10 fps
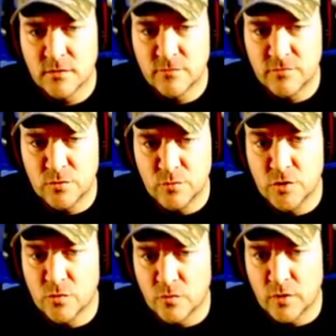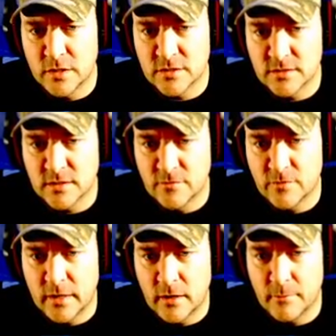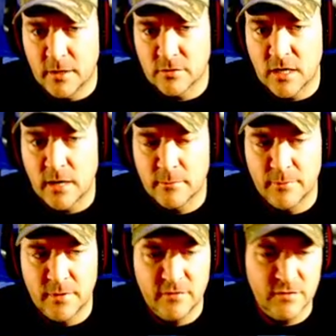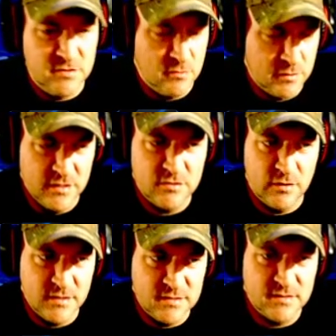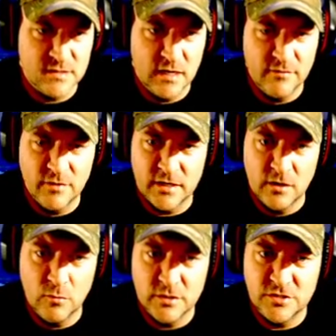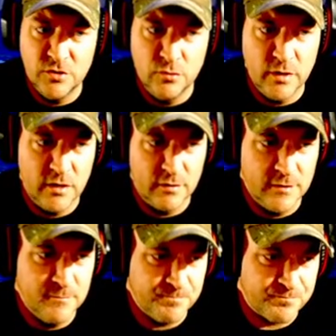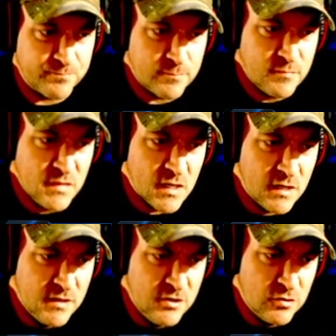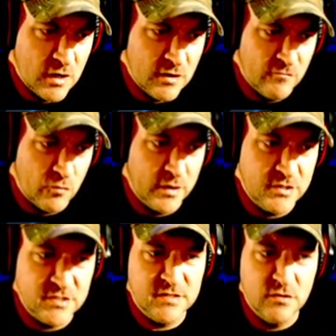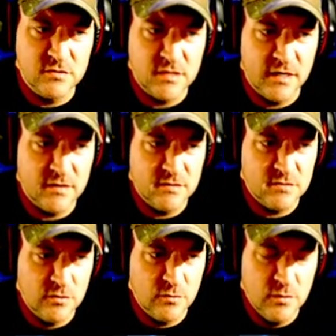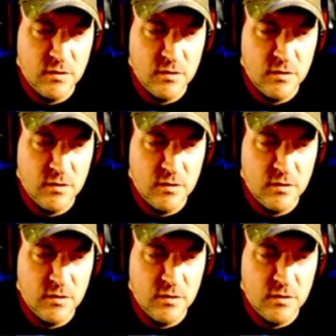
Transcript: view new voyages, and find out about time limited events. Okay, so this is kind of like a what's new area. And then you got a voyages, it looks like. So